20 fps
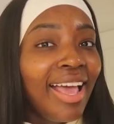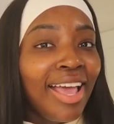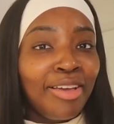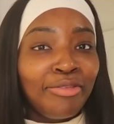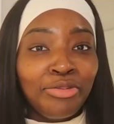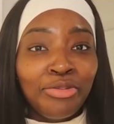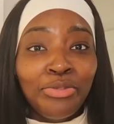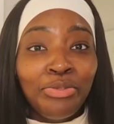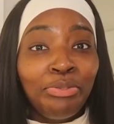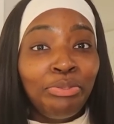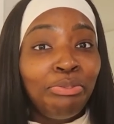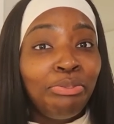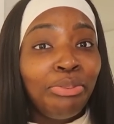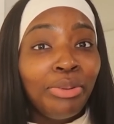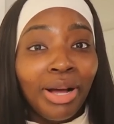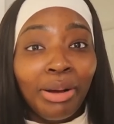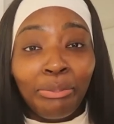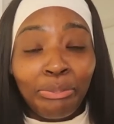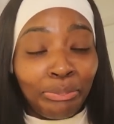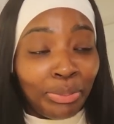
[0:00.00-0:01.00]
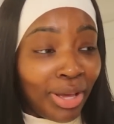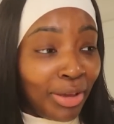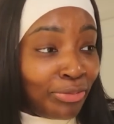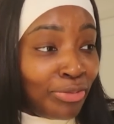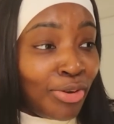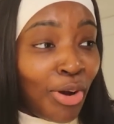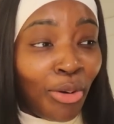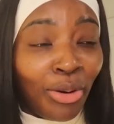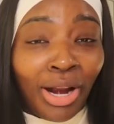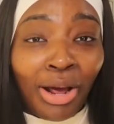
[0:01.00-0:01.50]
if you
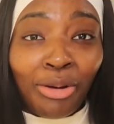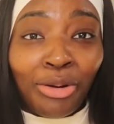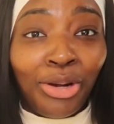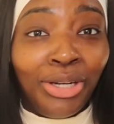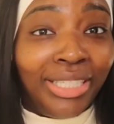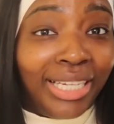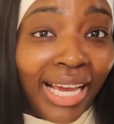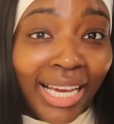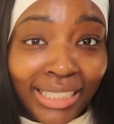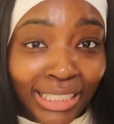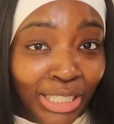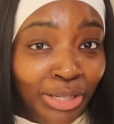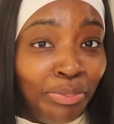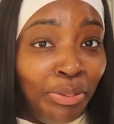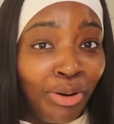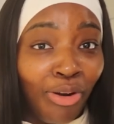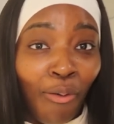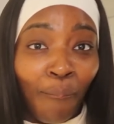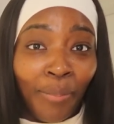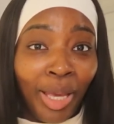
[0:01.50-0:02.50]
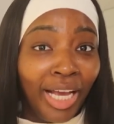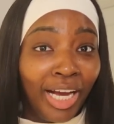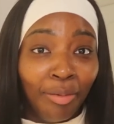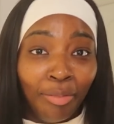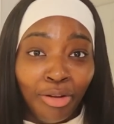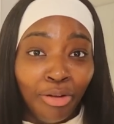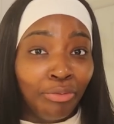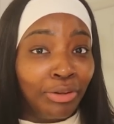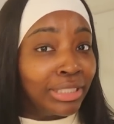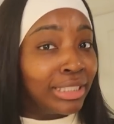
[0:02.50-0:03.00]
if you're going out on dates and you put on
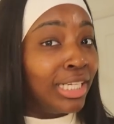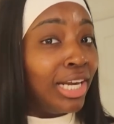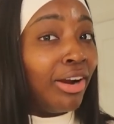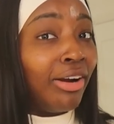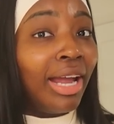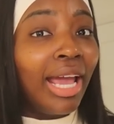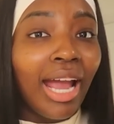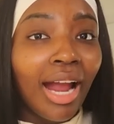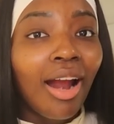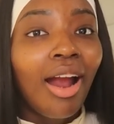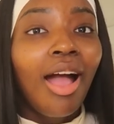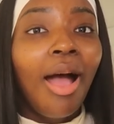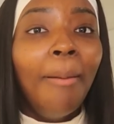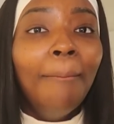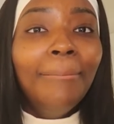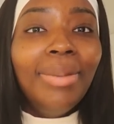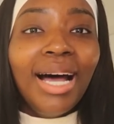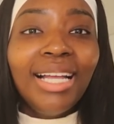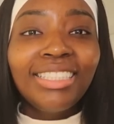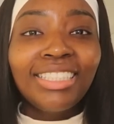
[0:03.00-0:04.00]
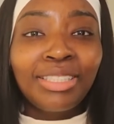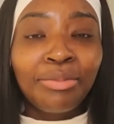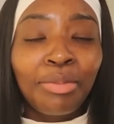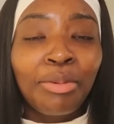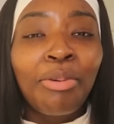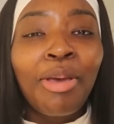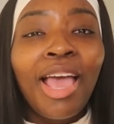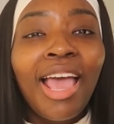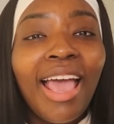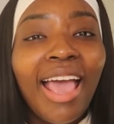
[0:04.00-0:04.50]
makeup and you fixing your hair mine's to
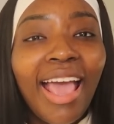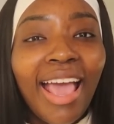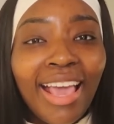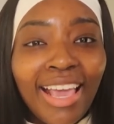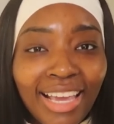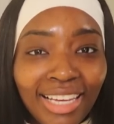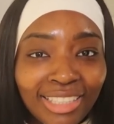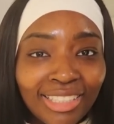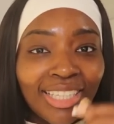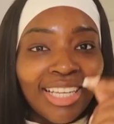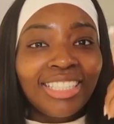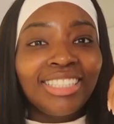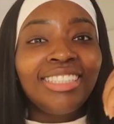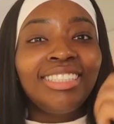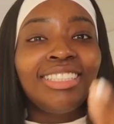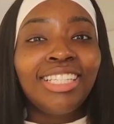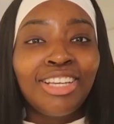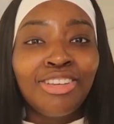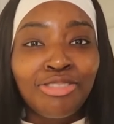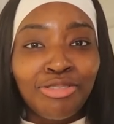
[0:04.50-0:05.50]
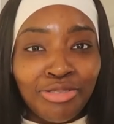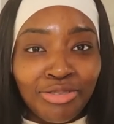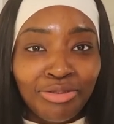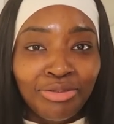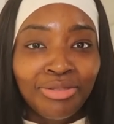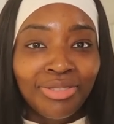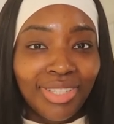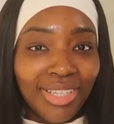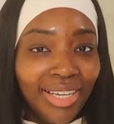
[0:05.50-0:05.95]
be paying to see you